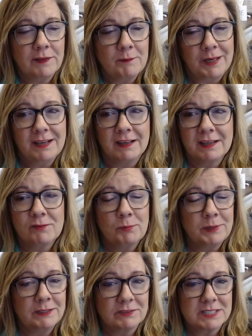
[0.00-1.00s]
they may not even
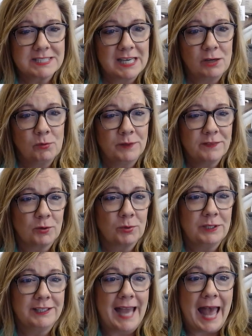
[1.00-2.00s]
be able to tell what they're
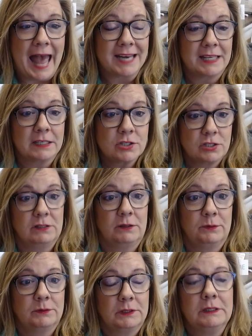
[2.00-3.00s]
really adding to,